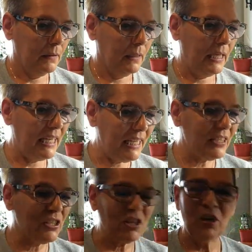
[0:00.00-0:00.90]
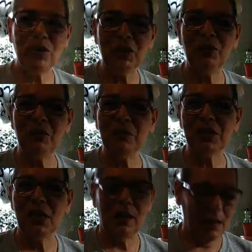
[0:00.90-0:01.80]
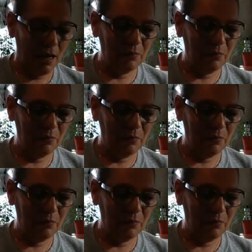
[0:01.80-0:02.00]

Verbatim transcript: It is so cool, Michelle. I,